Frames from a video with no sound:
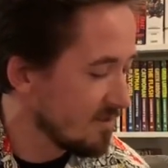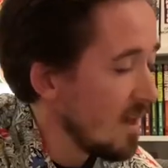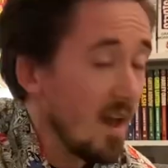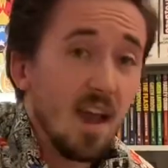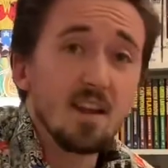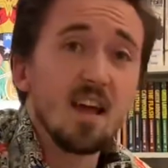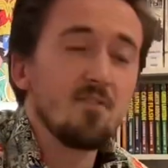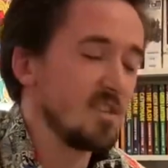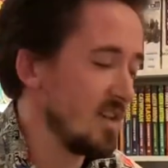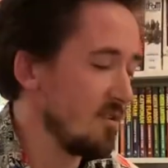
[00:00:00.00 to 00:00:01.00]
and
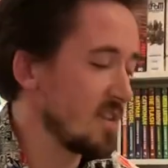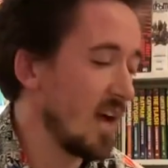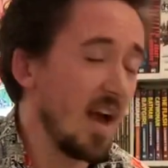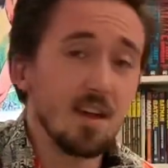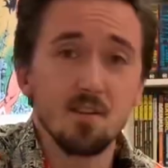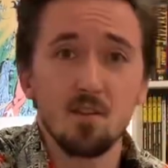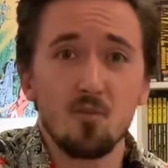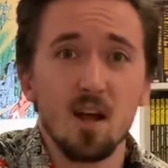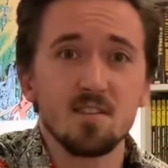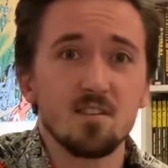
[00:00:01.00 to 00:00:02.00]
every single tie into
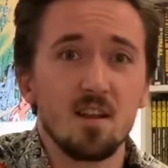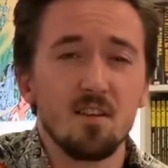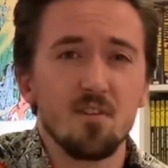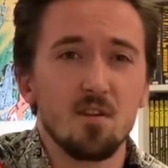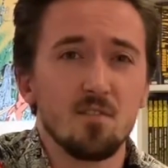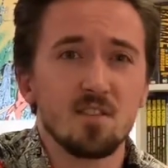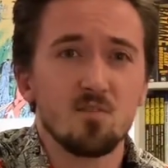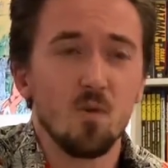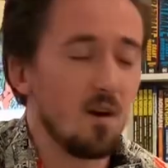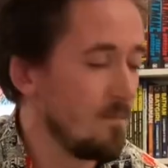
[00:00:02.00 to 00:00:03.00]
Crisis on Infinite Earths as
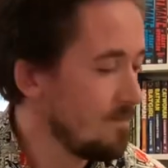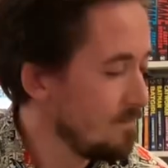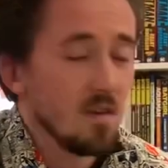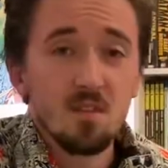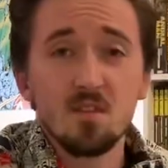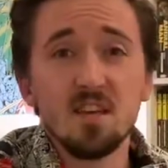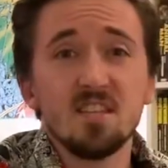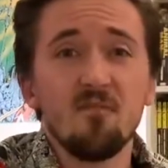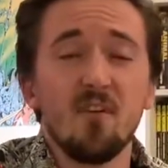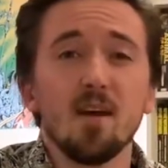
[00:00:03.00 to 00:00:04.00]
well. These
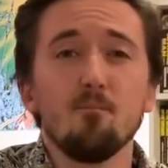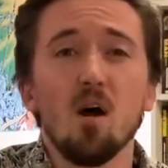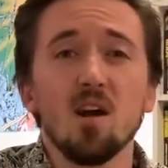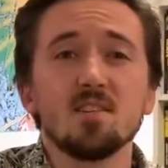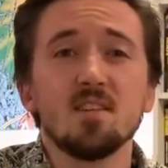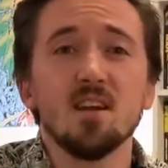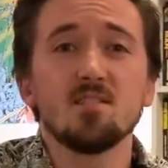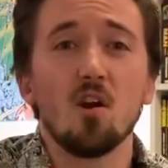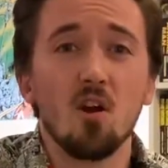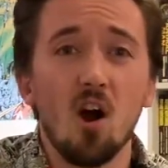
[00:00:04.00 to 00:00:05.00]
event box sets
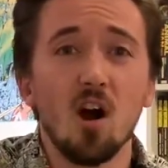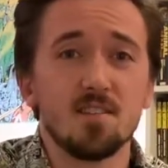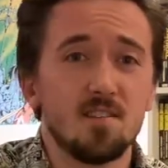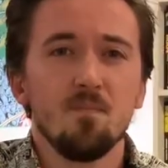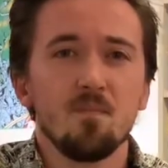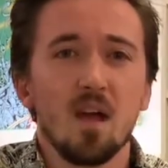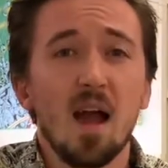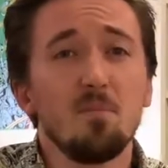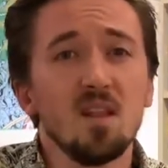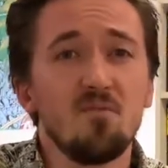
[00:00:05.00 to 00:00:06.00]
are awesome. I
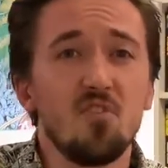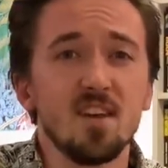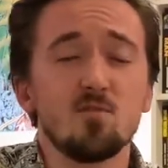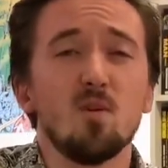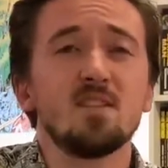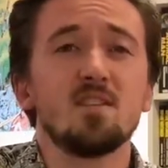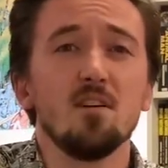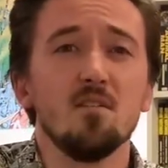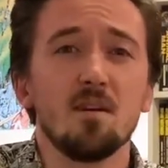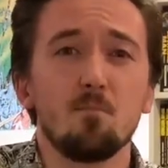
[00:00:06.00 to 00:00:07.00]
believe this one's
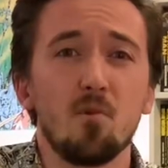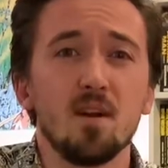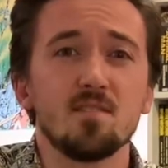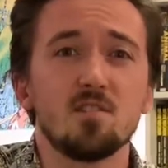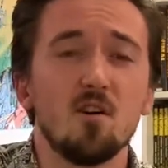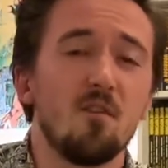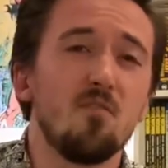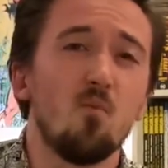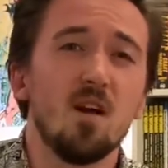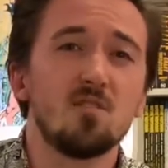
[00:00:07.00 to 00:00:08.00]
still in print, so if
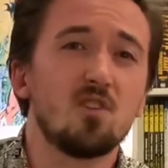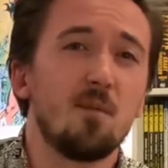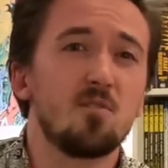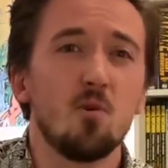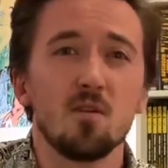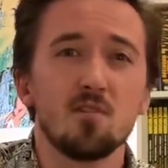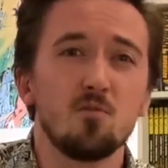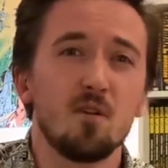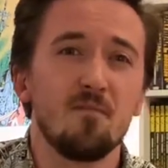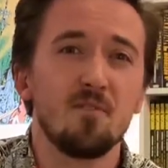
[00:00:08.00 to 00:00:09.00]
you want to drop $200,
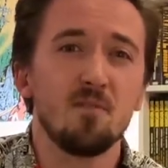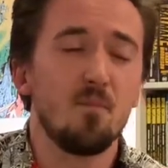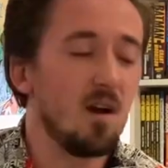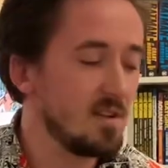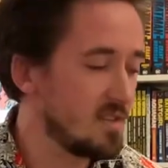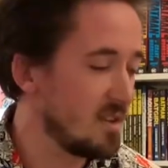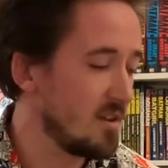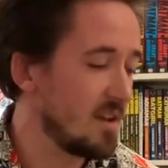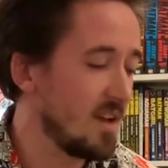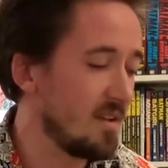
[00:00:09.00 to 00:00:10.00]
$250
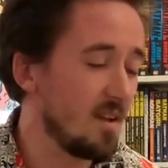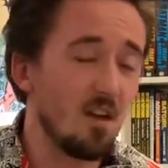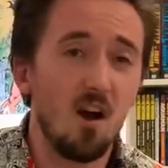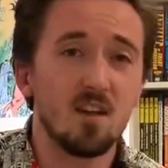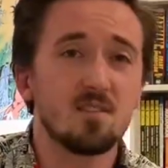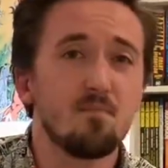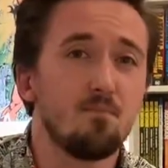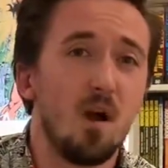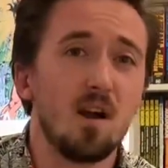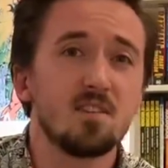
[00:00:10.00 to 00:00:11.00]
to get an awesome
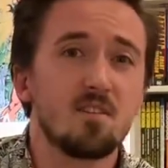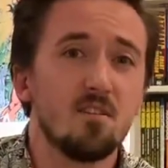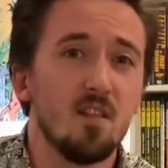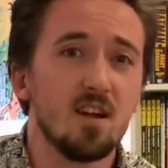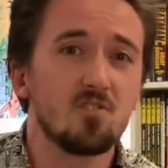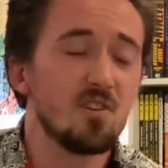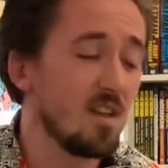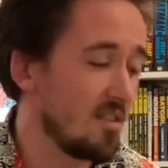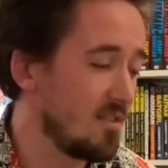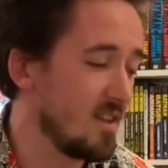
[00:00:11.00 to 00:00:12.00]
box collection,
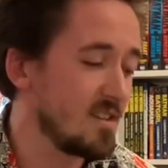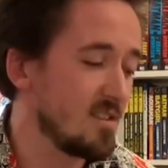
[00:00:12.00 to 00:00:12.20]
this is